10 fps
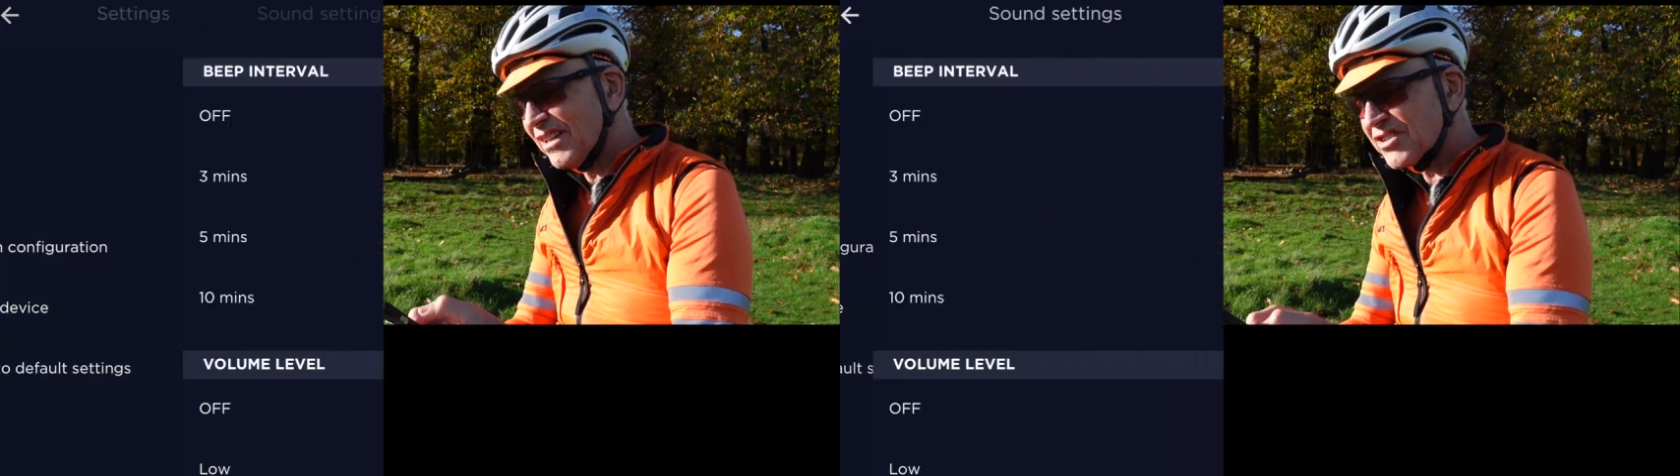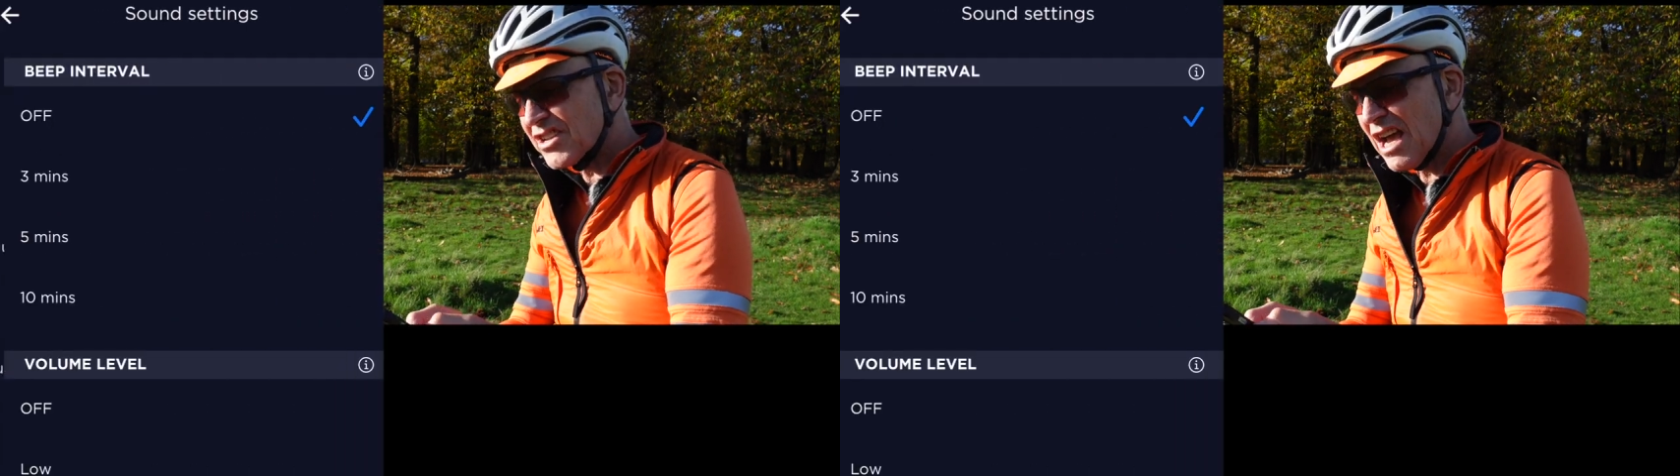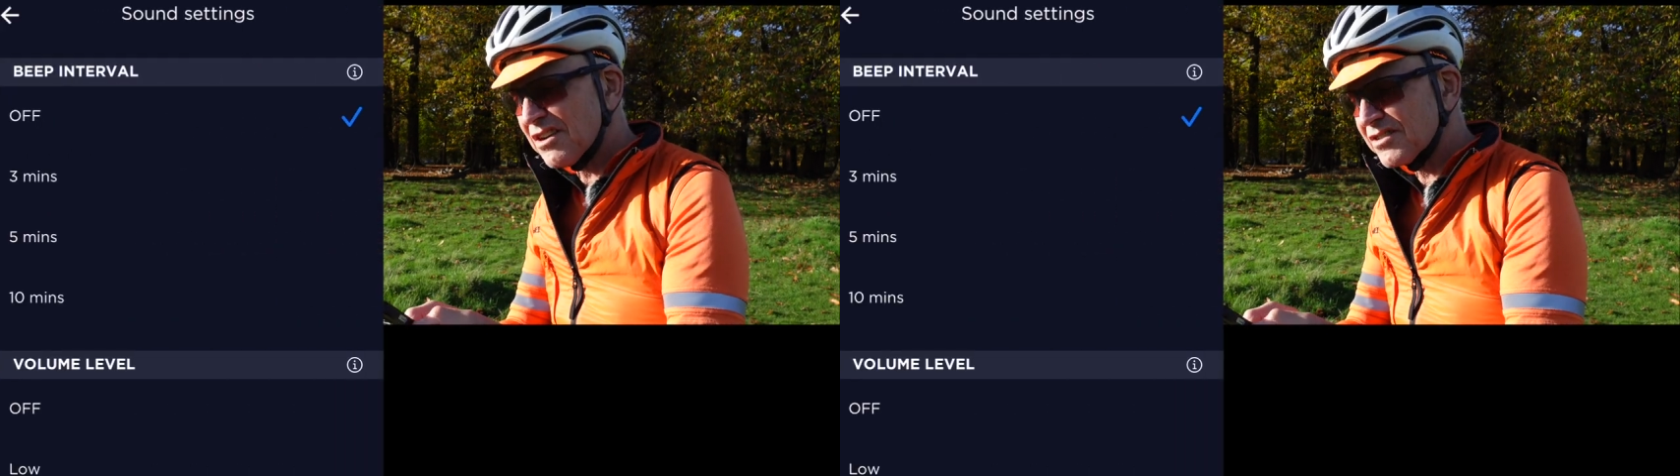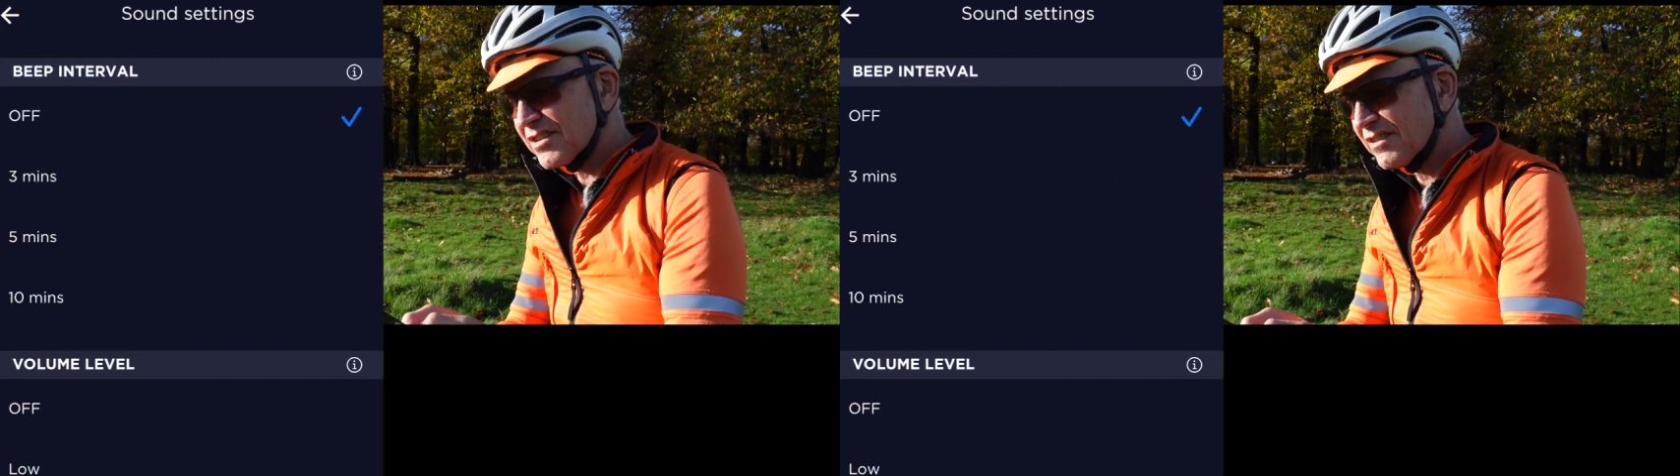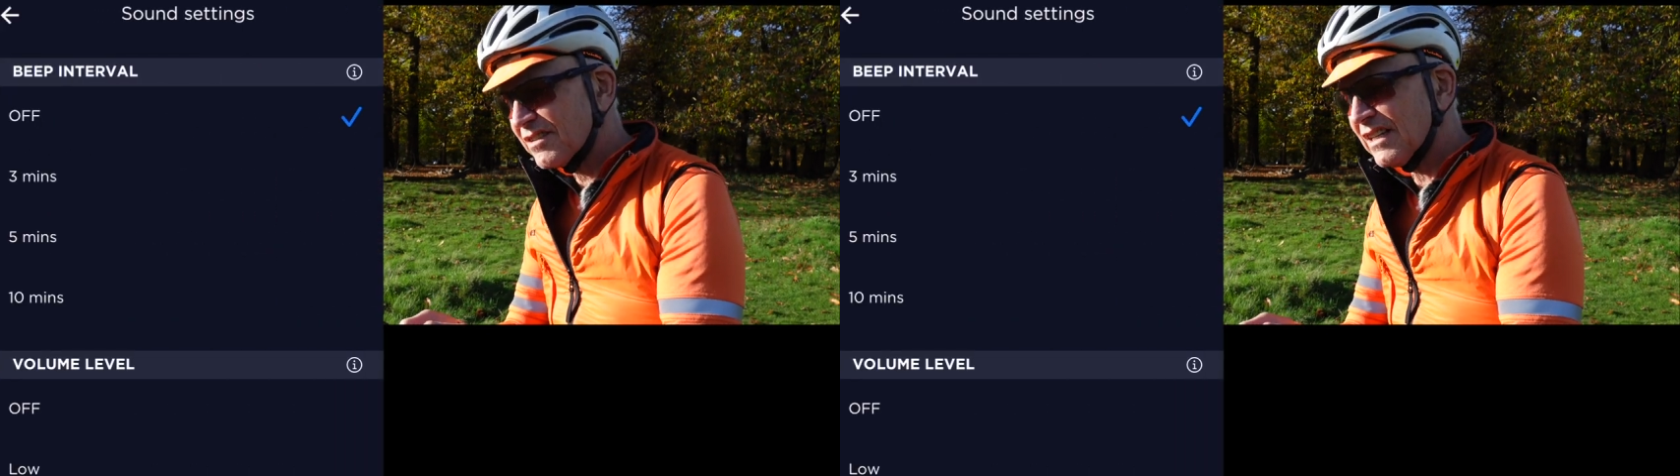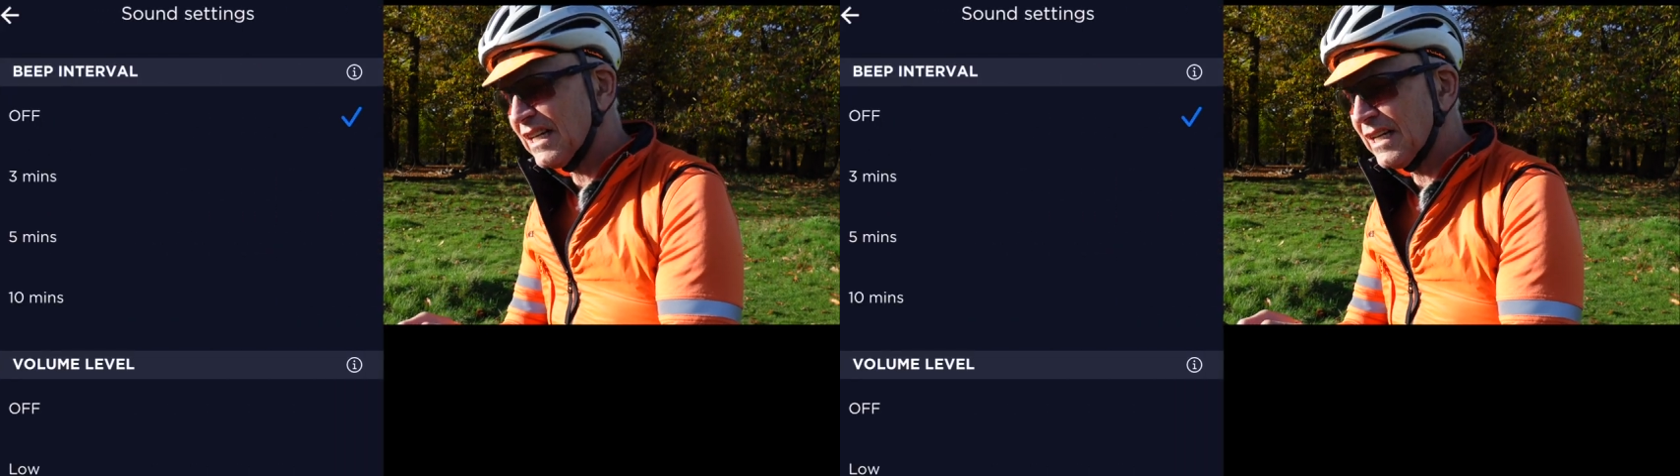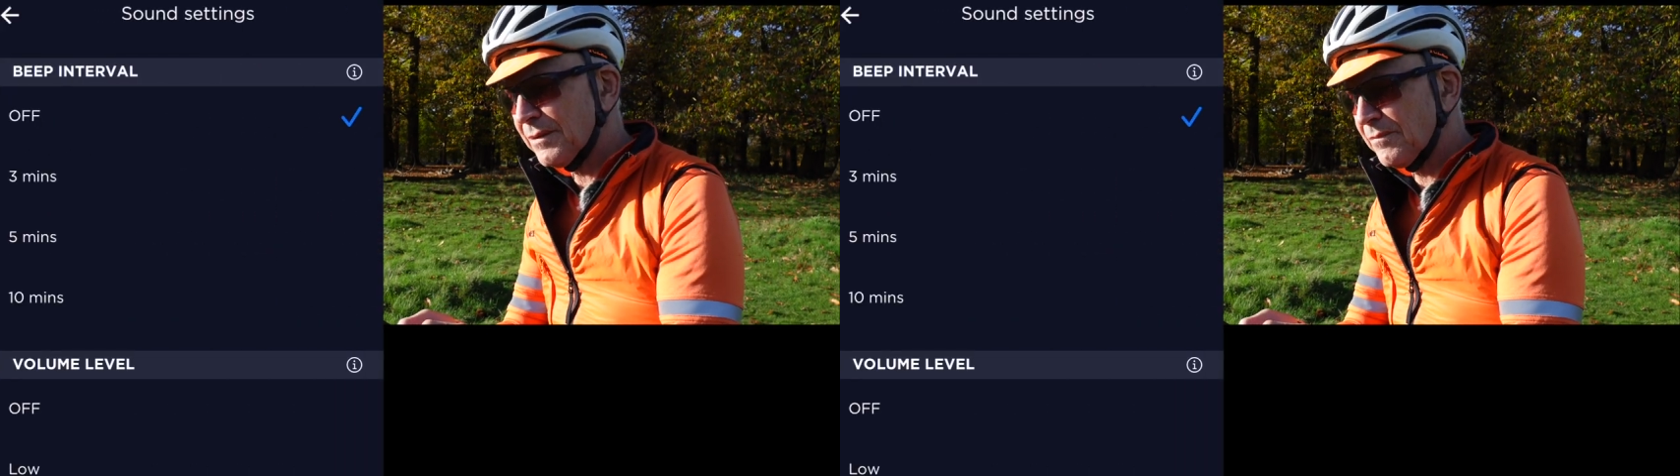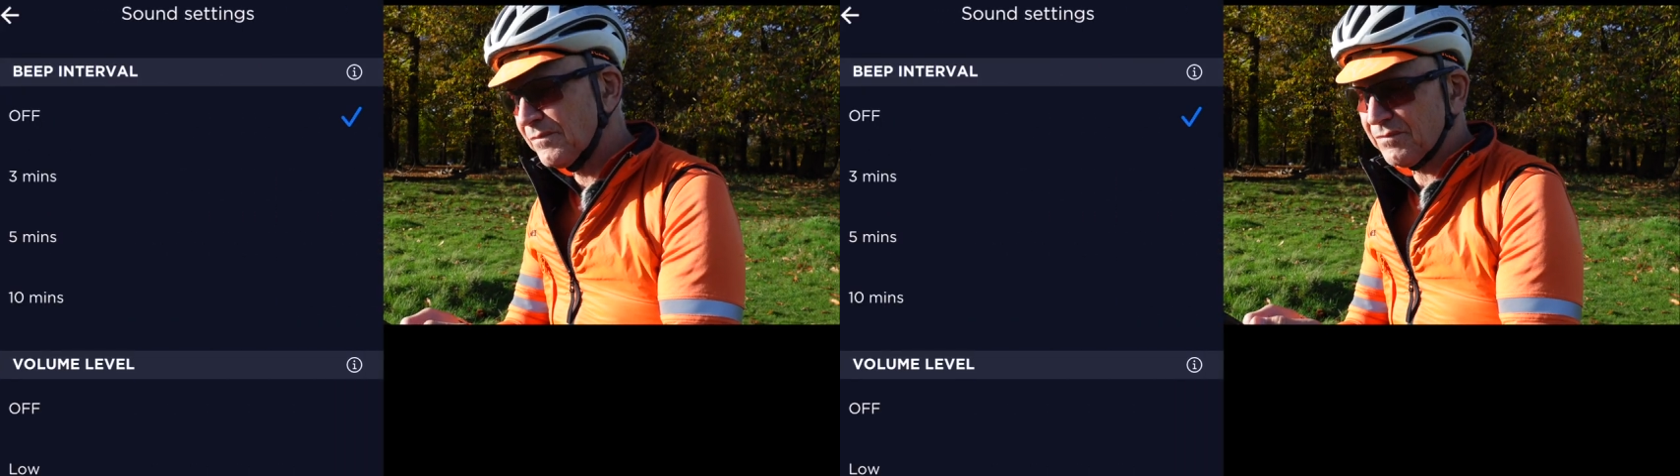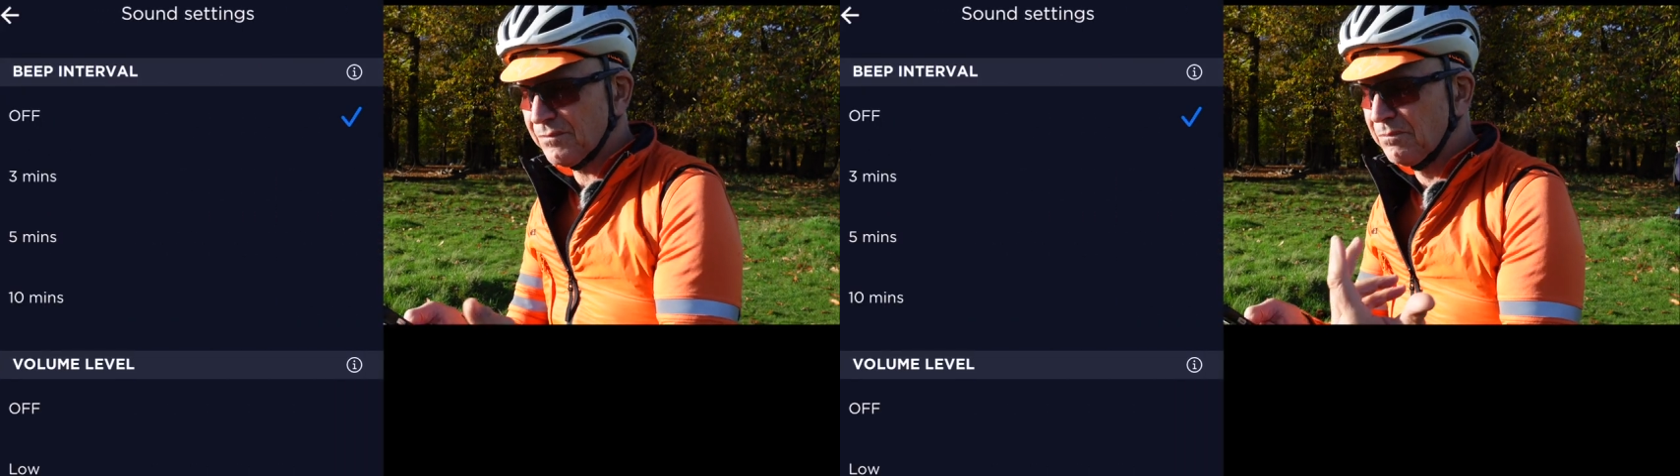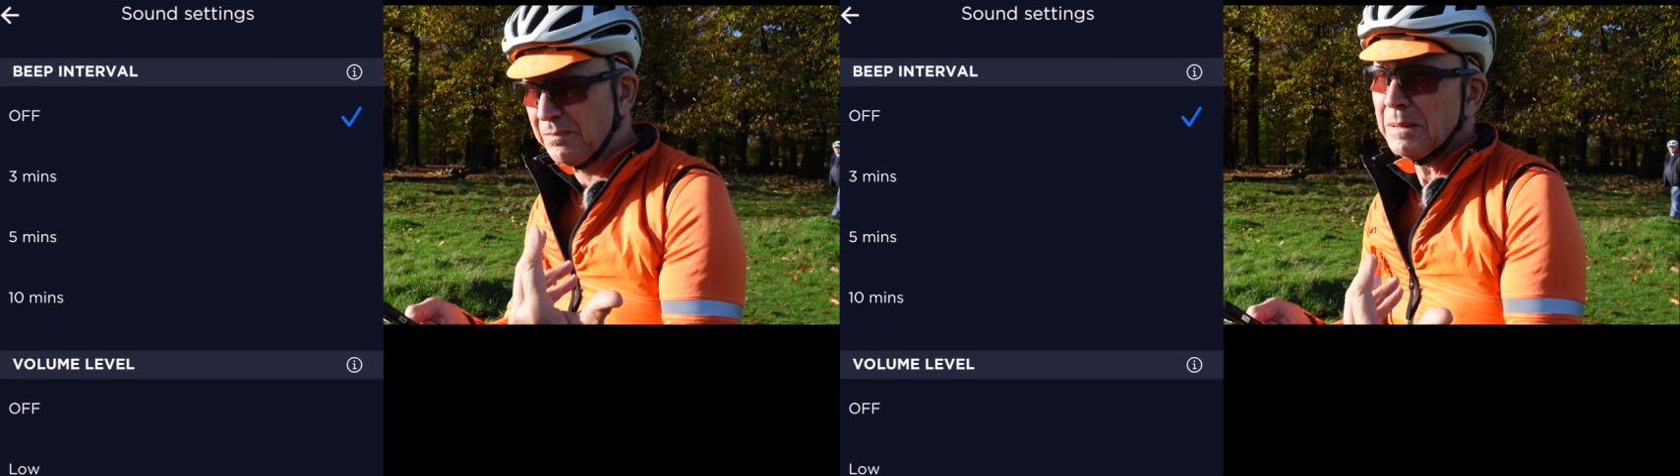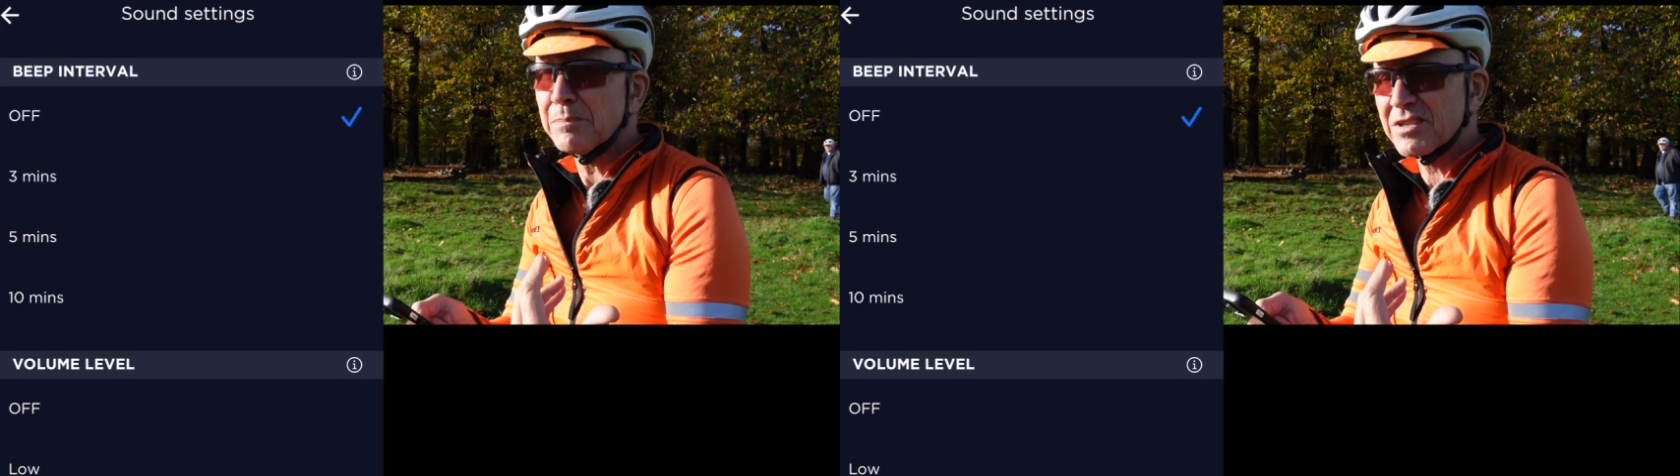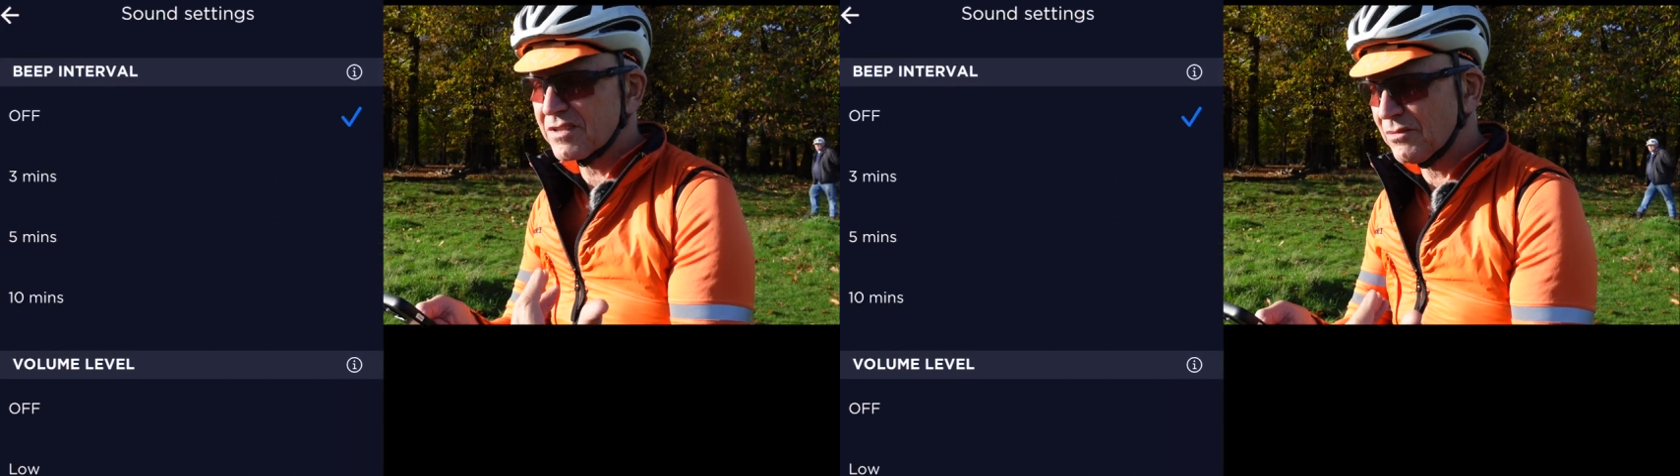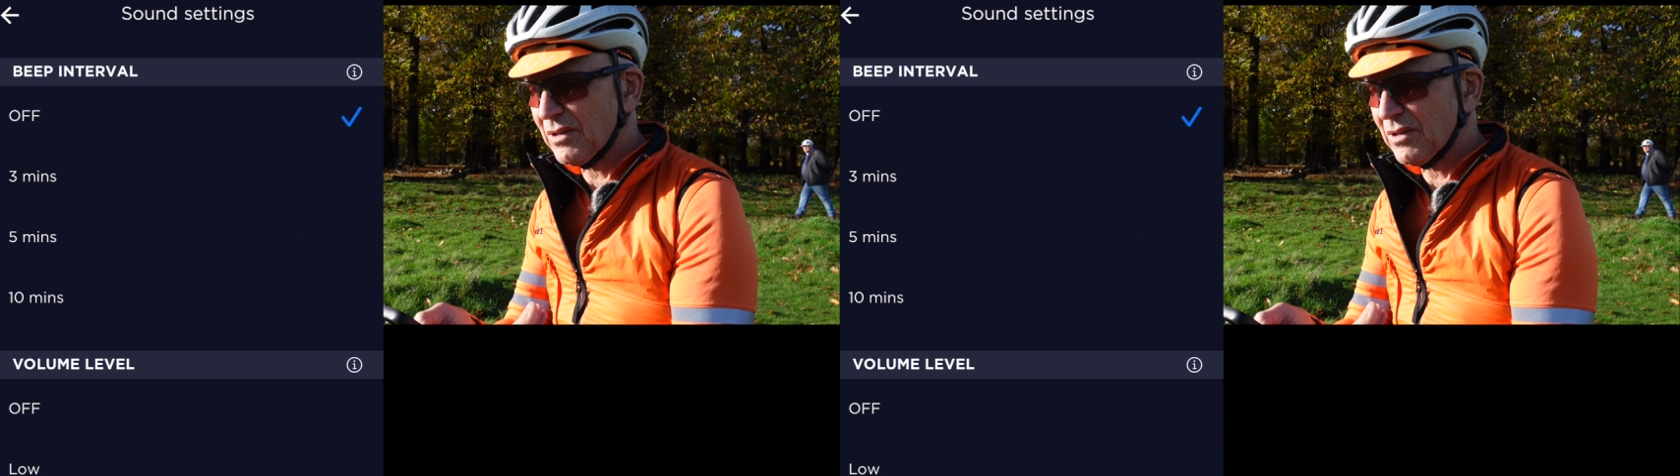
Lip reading: Sound, beeps,